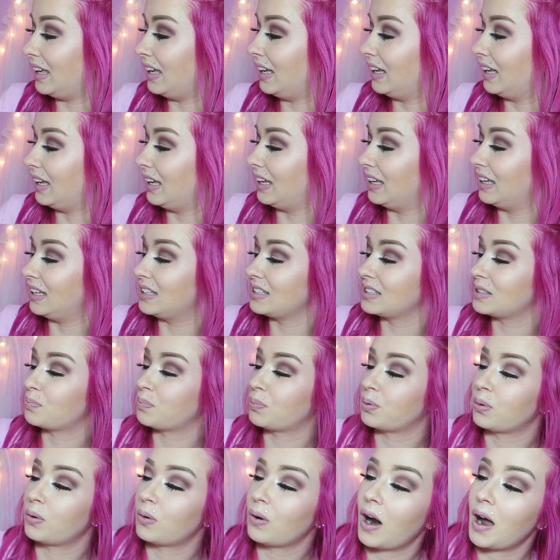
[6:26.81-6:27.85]
is
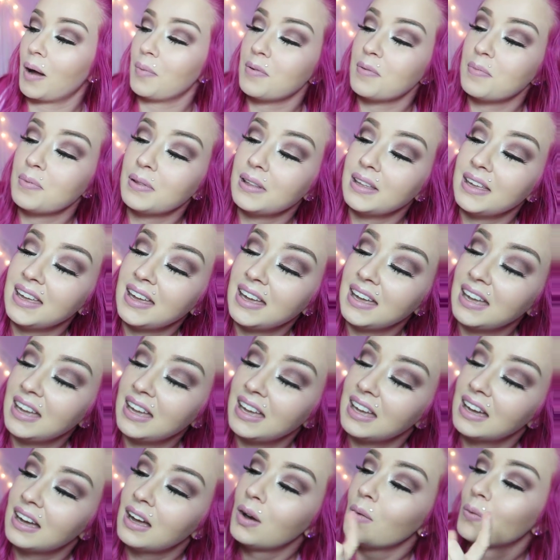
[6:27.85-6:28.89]

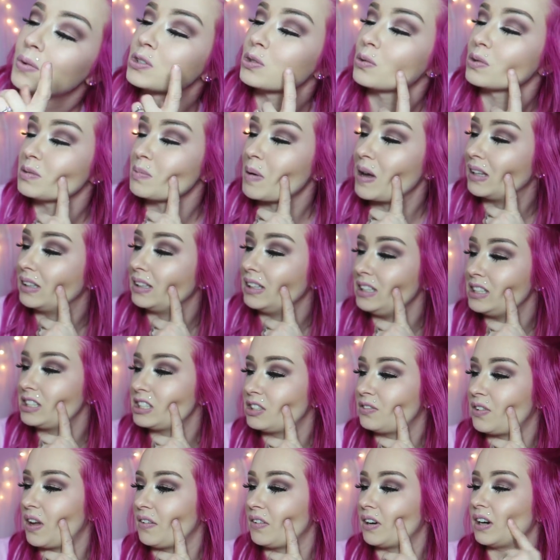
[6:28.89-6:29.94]
probably, which one's my
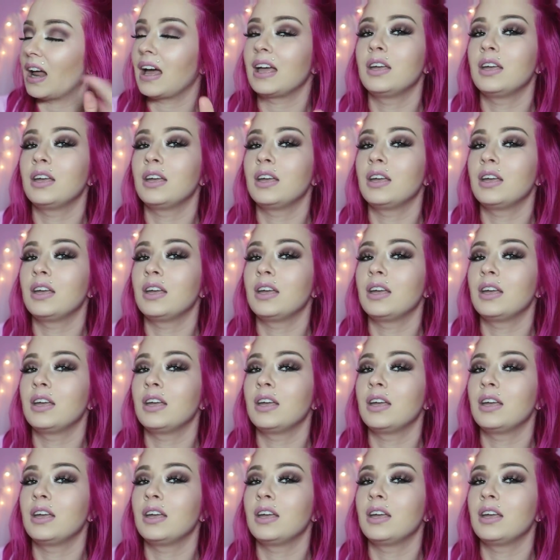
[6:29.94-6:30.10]
least favorite?